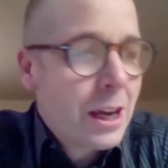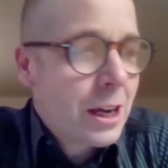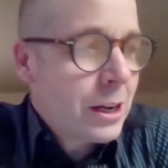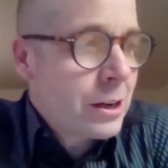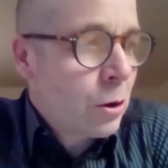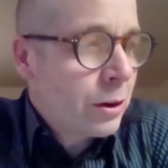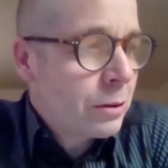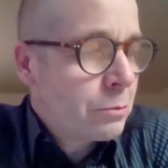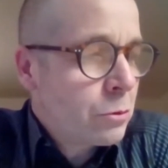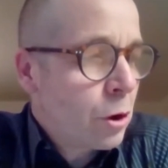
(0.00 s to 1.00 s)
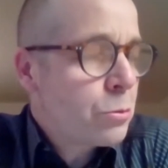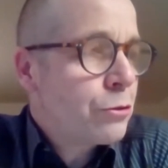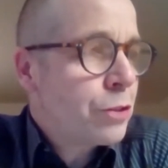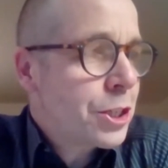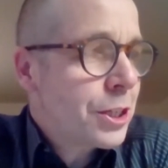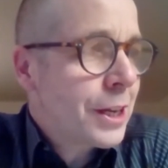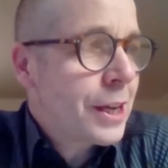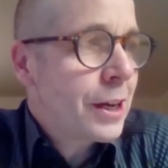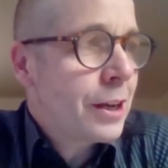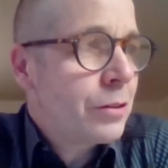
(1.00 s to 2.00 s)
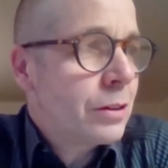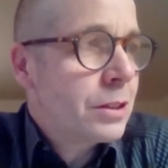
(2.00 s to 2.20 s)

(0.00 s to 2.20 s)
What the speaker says: non-professional caregiving